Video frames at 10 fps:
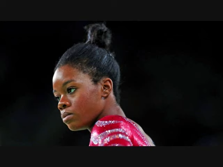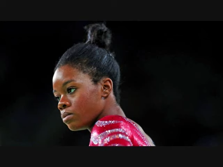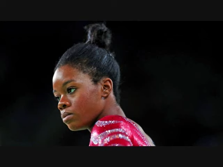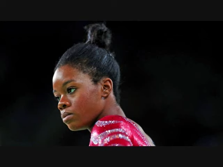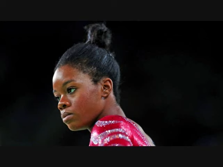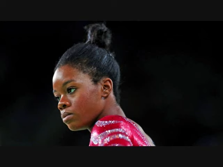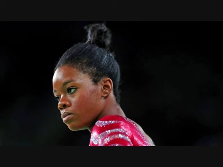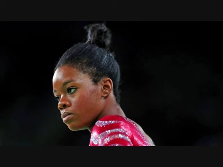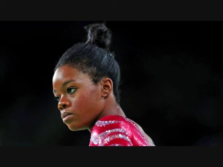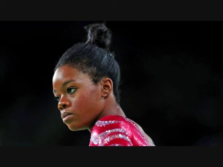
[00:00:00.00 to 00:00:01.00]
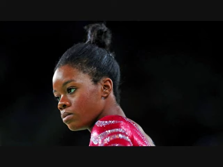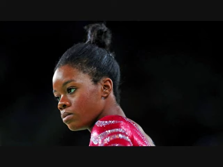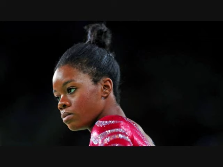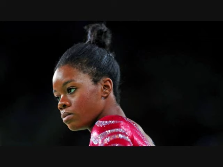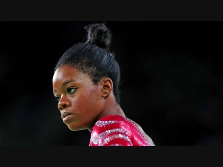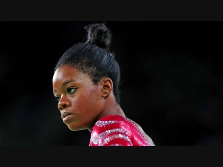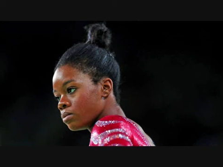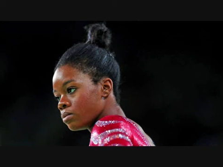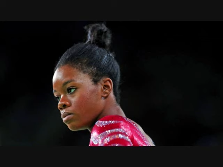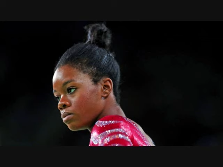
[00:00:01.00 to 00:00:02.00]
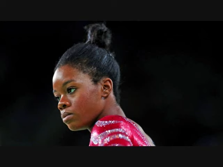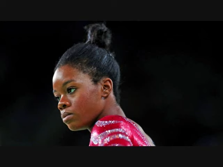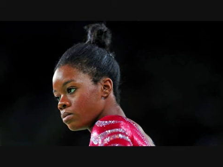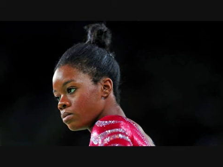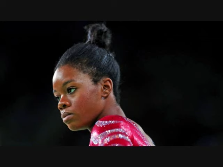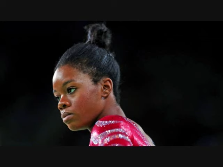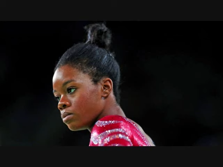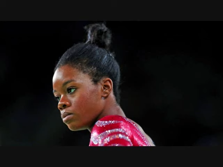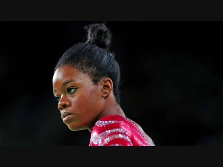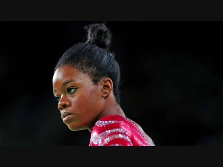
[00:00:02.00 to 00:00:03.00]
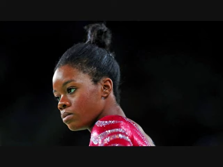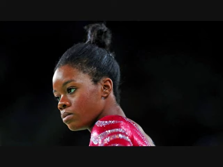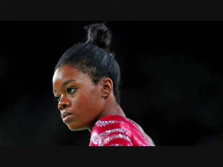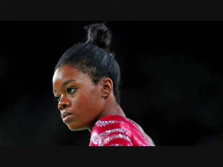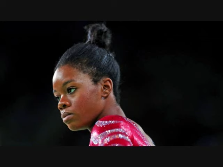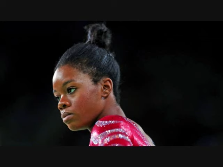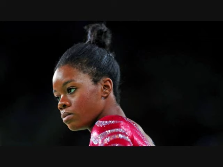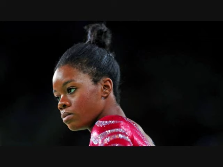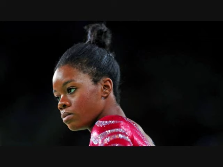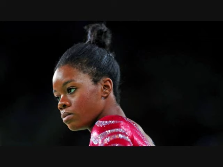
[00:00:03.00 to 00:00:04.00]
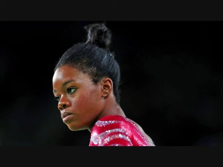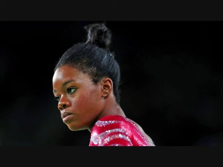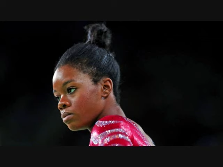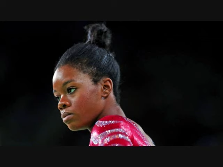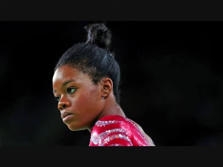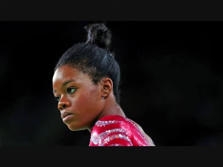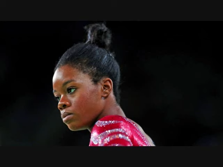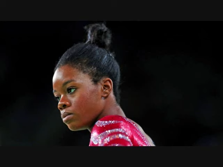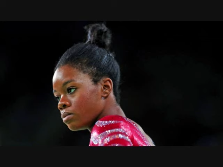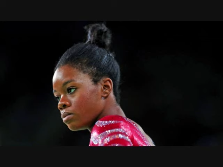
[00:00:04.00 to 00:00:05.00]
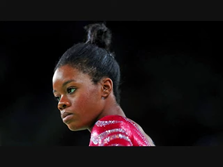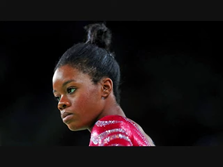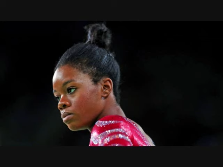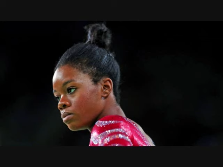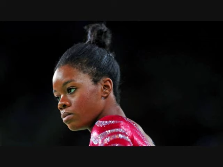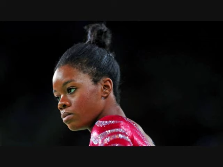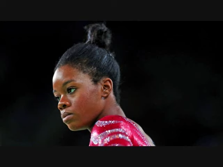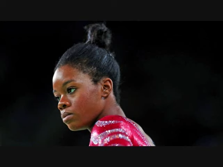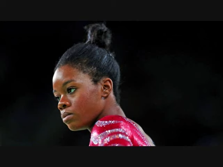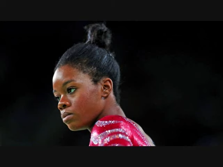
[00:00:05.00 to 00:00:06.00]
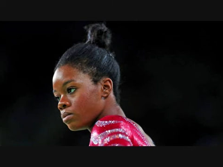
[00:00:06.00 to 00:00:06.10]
The face doesn't move, so there is nothing to read.